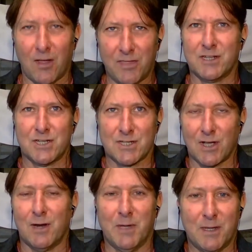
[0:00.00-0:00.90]
I think she's
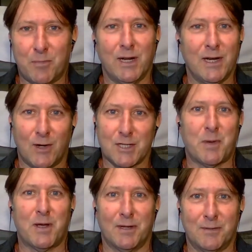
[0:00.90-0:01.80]
going to be a pretty nice
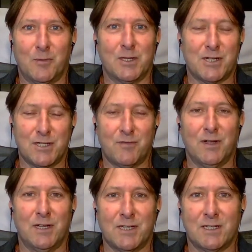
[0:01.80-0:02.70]
boat when she's
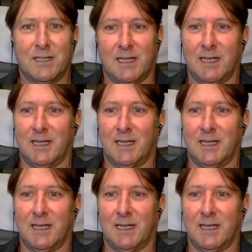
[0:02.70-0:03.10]
finished.